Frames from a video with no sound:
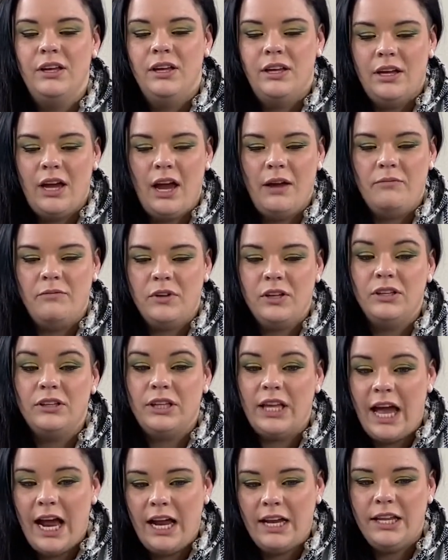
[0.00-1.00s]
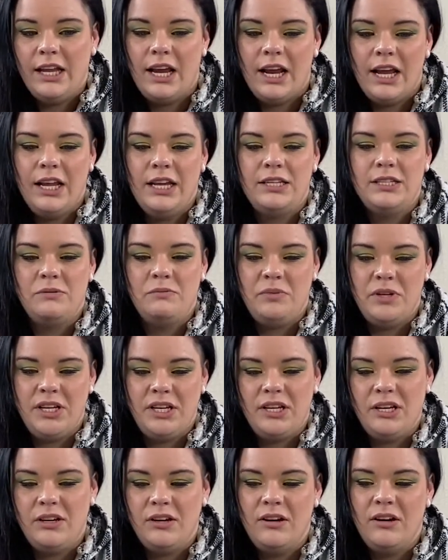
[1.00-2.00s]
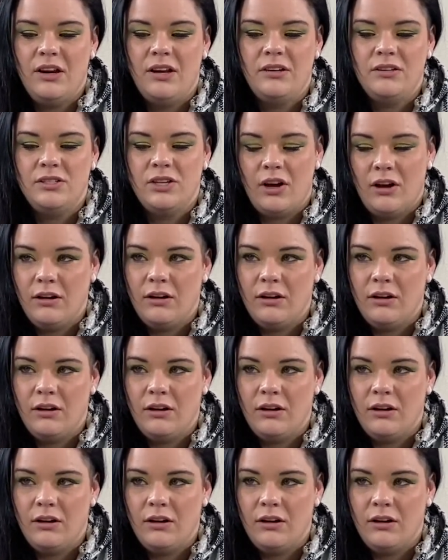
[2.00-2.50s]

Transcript: I'm glad that I get to be here and talk